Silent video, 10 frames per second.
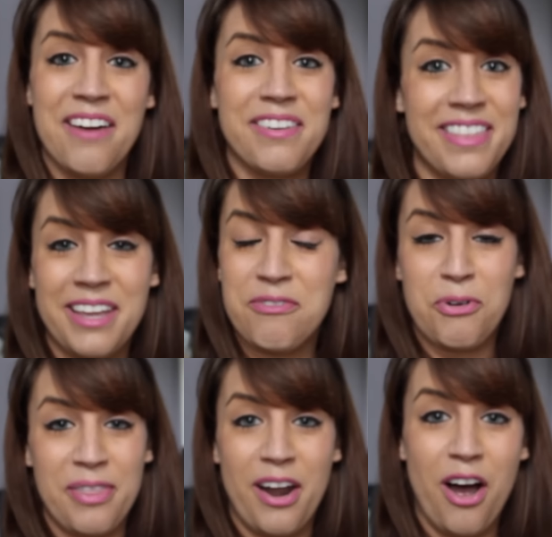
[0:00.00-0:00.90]
everything
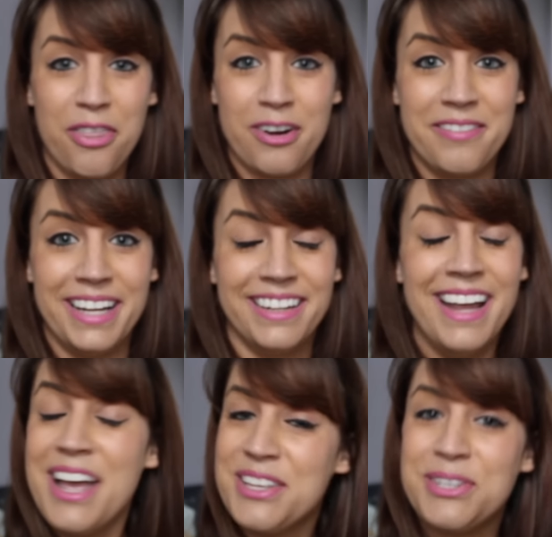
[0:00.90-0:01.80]
for that author event.
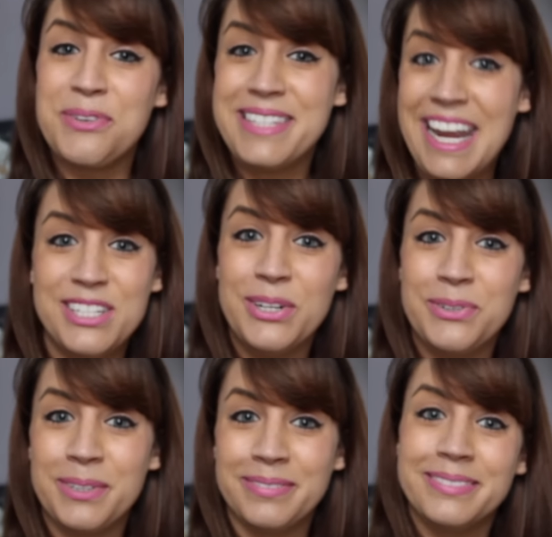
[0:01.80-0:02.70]
So stay tuned.